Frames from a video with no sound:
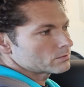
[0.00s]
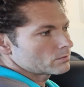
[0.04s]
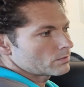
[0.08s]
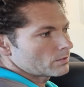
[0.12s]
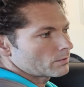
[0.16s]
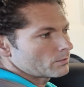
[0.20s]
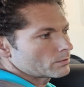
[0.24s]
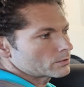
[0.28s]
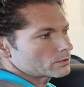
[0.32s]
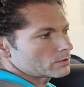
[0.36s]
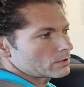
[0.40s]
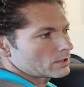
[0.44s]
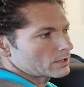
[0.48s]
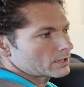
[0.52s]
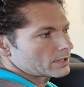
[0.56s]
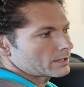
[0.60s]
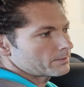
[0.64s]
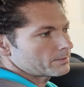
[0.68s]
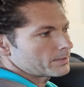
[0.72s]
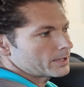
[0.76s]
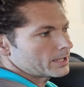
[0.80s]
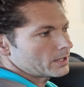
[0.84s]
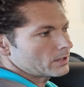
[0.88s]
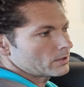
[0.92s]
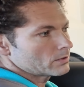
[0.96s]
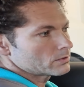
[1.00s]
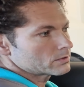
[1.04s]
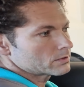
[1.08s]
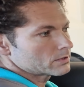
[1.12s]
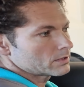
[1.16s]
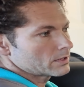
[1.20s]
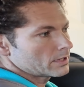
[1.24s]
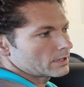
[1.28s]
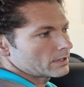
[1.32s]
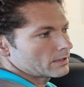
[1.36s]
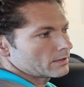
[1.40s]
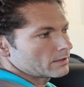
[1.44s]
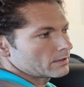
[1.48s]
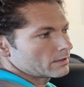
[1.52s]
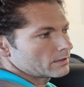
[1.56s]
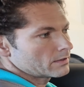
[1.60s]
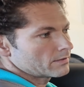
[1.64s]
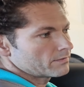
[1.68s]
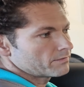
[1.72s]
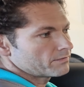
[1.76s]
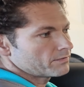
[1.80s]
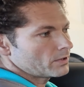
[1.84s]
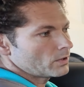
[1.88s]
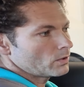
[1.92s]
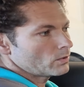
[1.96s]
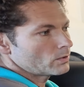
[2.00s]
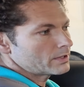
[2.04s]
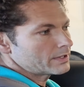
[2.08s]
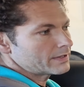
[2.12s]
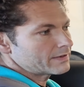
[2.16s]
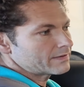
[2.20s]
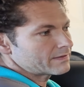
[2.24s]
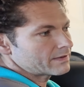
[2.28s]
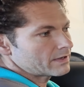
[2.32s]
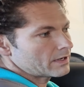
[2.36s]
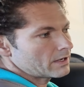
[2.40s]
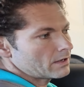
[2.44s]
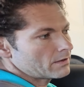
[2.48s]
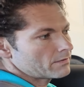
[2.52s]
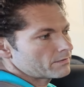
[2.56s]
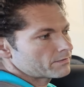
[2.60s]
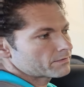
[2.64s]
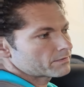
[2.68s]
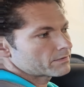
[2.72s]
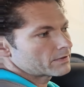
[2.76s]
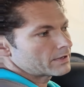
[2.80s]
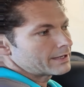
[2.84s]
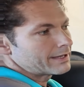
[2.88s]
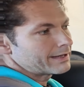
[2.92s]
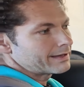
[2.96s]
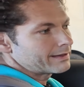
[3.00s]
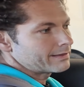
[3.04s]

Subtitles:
when we're talking about the phone itself,